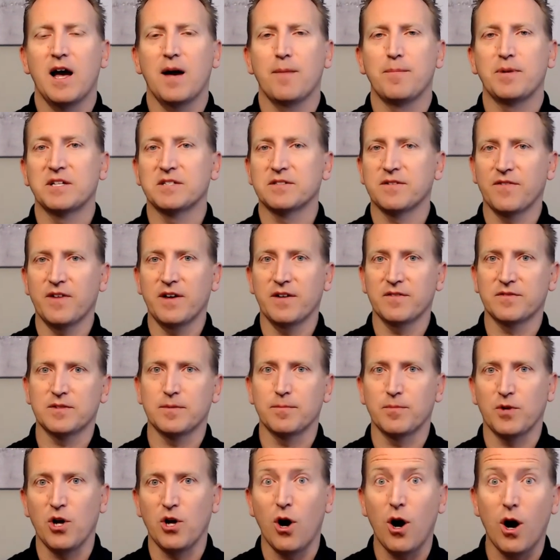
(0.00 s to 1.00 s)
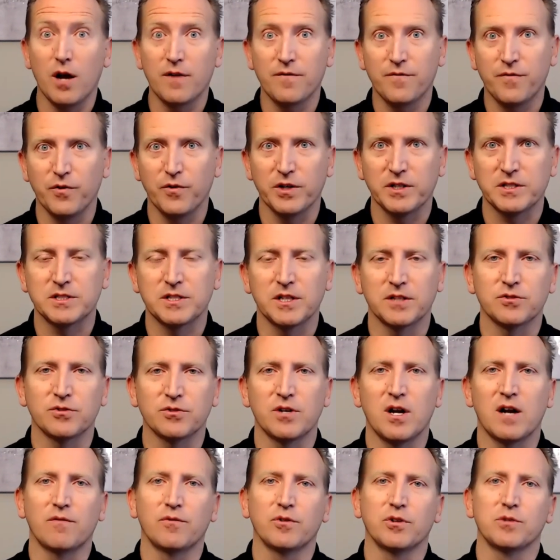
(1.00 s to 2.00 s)
because they have some conflicts that they're
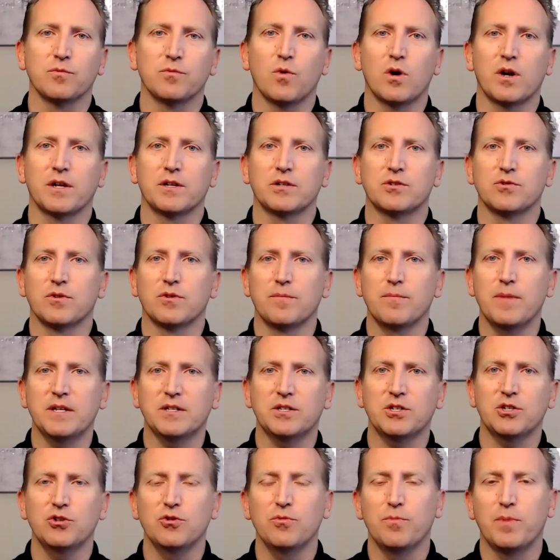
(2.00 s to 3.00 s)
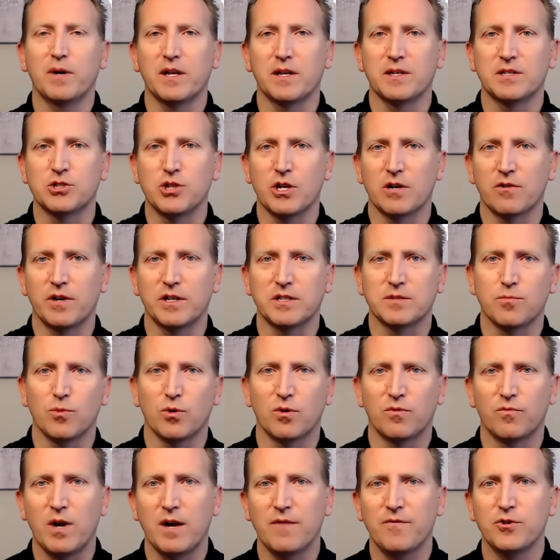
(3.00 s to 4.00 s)
not really wanting to admit to, but it generates
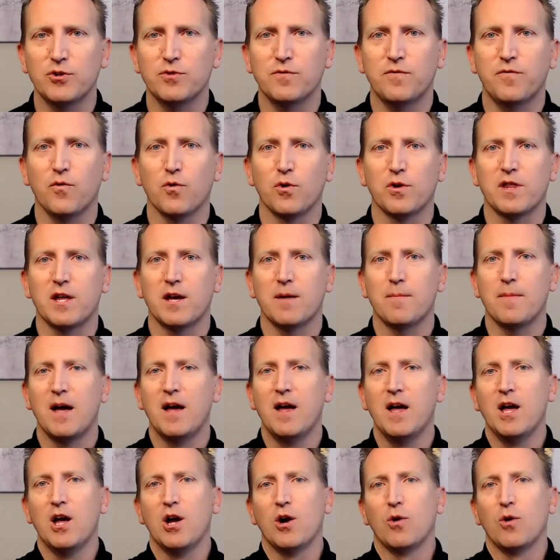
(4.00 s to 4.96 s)
more revenue for them.